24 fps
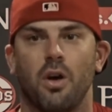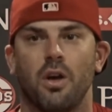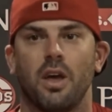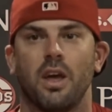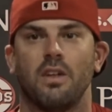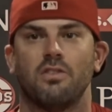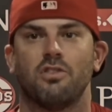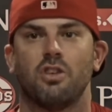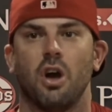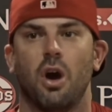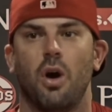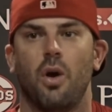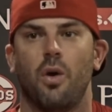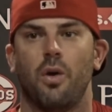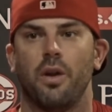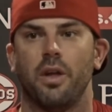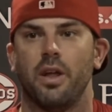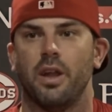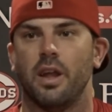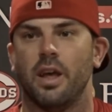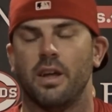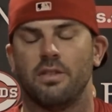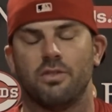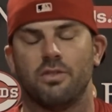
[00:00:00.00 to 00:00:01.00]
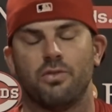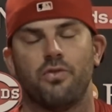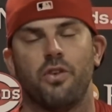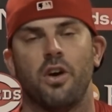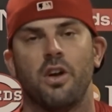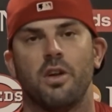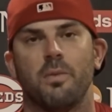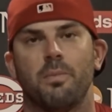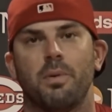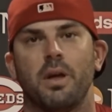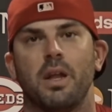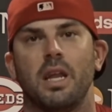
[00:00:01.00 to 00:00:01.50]
and gets going, and it's fun
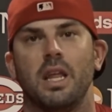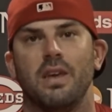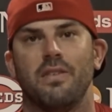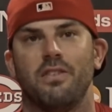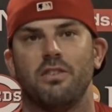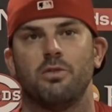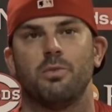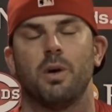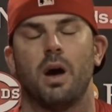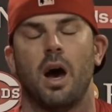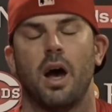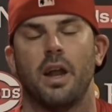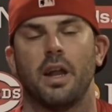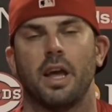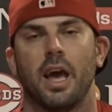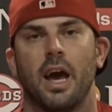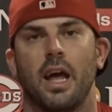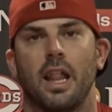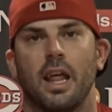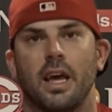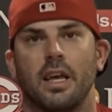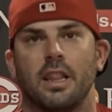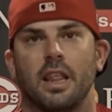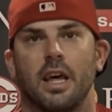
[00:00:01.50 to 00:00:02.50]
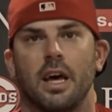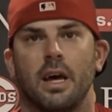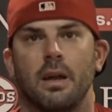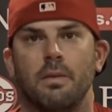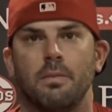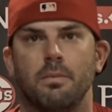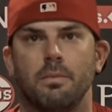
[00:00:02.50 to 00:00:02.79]
to play defense behind a guy like that.